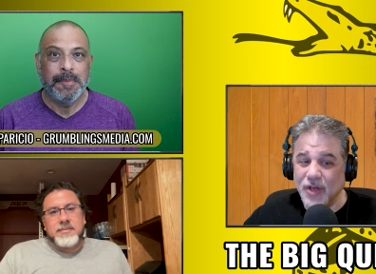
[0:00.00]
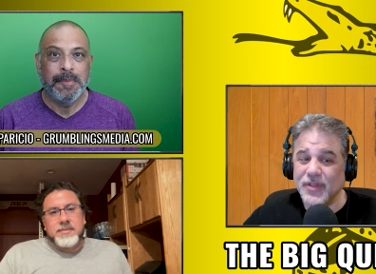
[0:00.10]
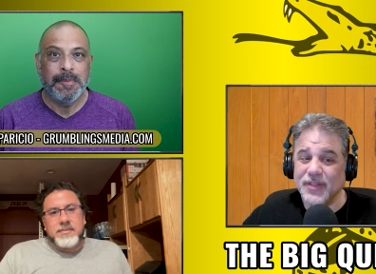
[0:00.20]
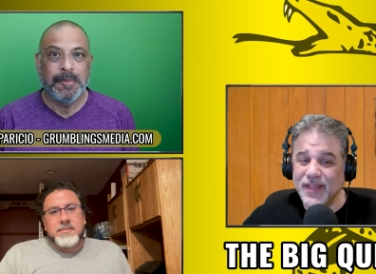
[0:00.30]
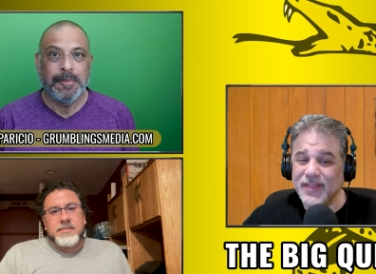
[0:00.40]
Speaker 1: other
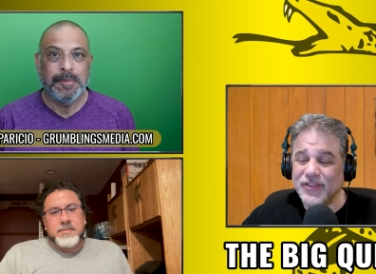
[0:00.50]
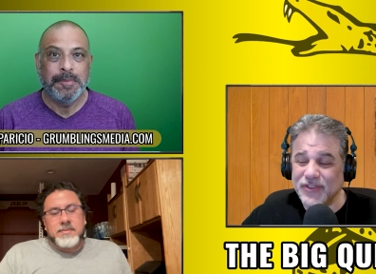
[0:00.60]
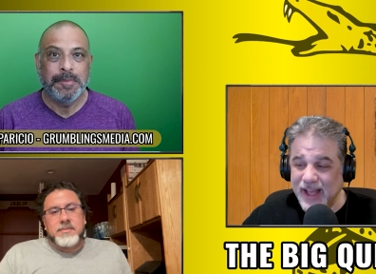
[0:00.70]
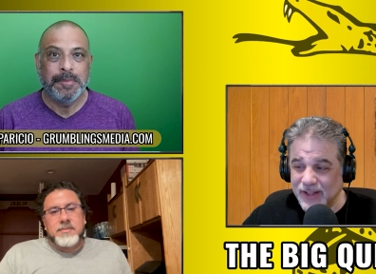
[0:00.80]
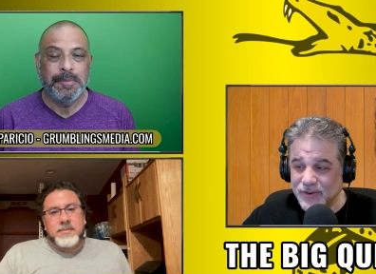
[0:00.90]
than the
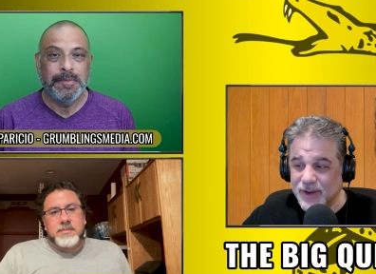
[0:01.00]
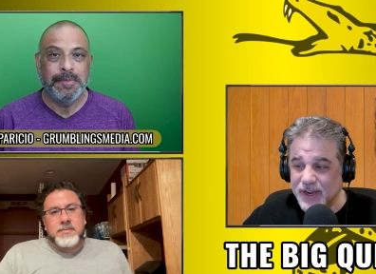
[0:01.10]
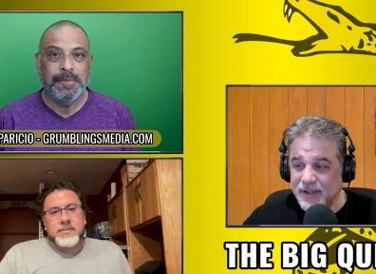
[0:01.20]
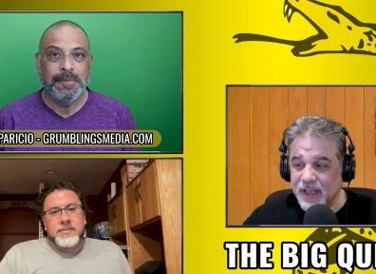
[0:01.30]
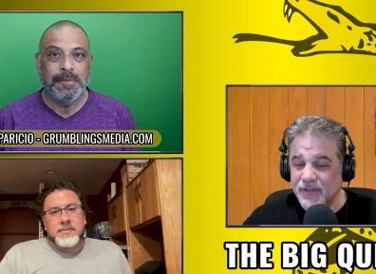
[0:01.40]

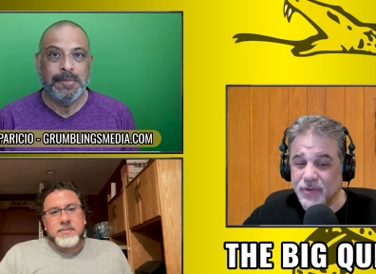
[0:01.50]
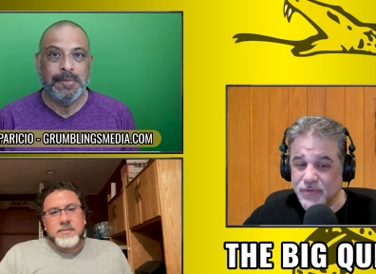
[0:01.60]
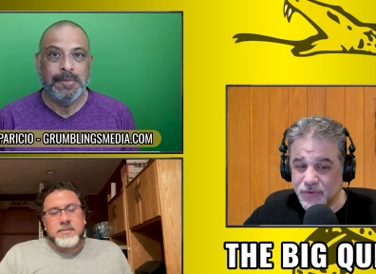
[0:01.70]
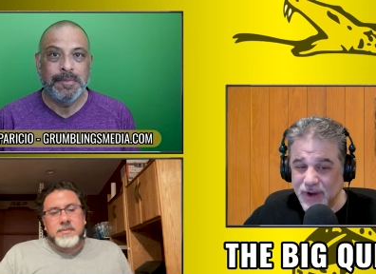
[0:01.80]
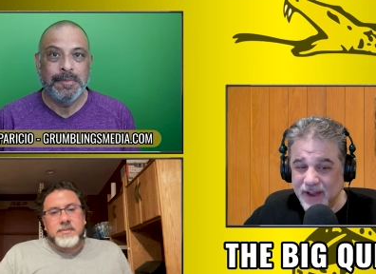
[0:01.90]
salary if you've
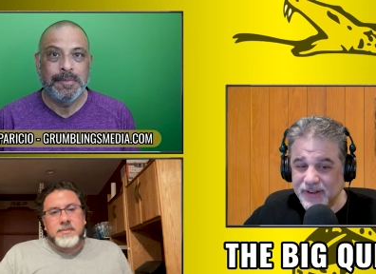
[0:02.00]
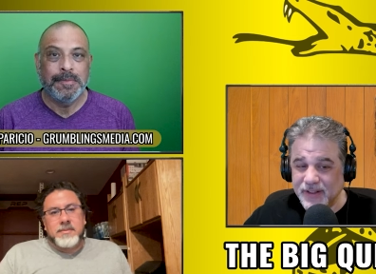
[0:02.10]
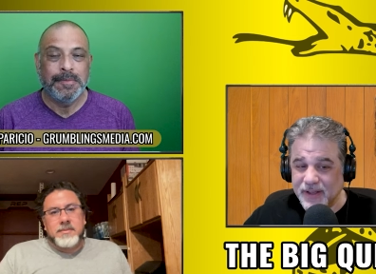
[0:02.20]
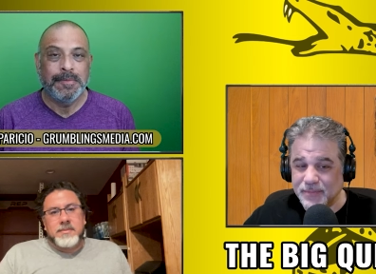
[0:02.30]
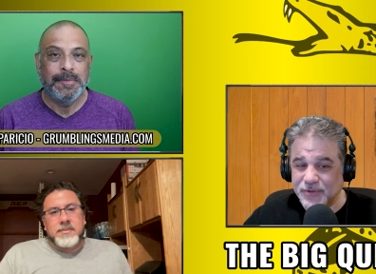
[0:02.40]
drafted
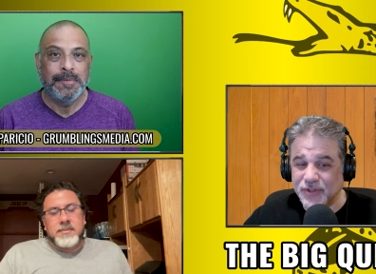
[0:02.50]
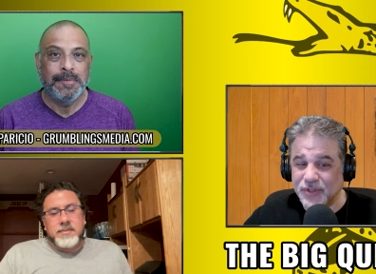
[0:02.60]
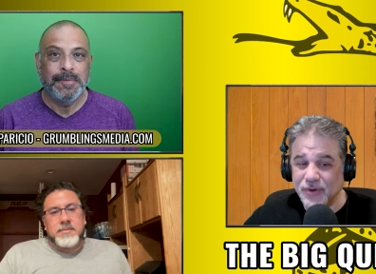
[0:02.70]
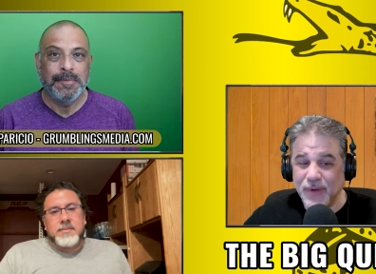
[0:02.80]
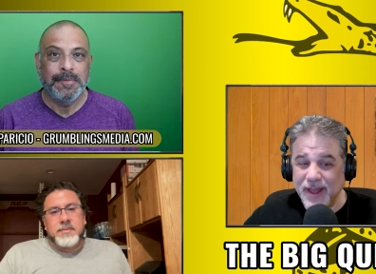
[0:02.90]
them. So
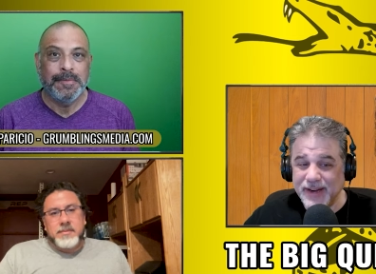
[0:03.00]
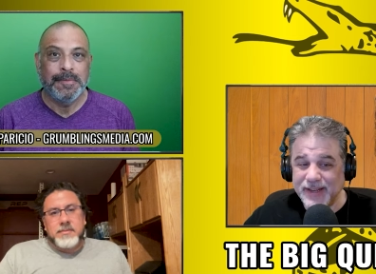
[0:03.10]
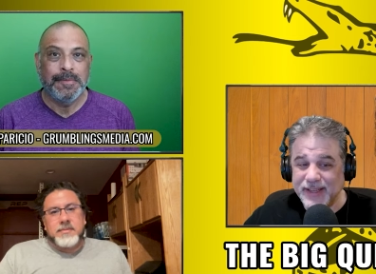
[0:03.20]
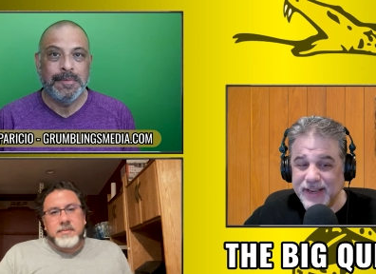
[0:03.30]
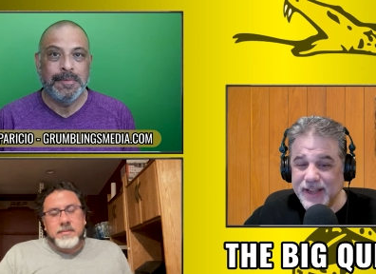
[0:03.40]

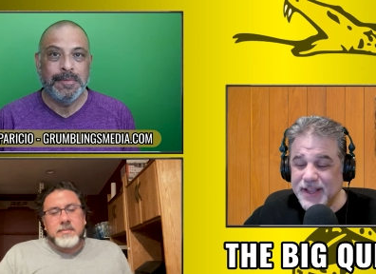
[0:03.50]
theoretically,